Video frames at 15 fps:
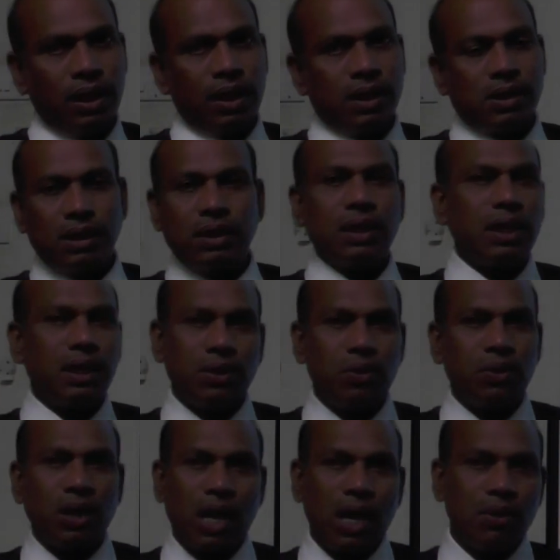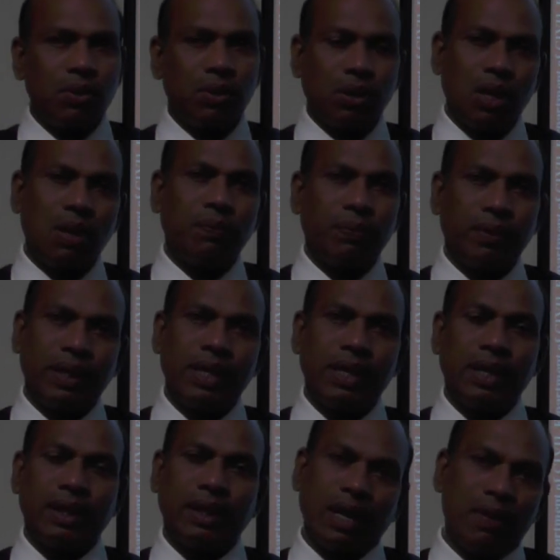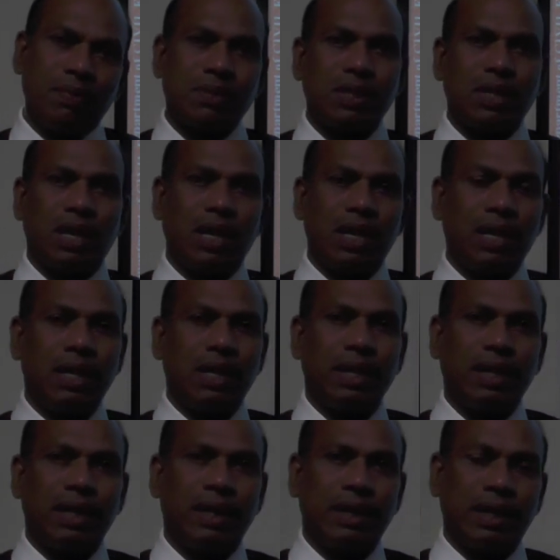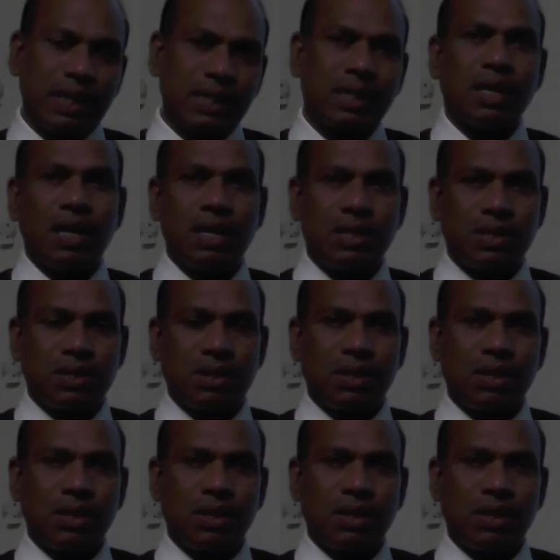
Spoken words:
Synthetic unit hydrograph gives the discharge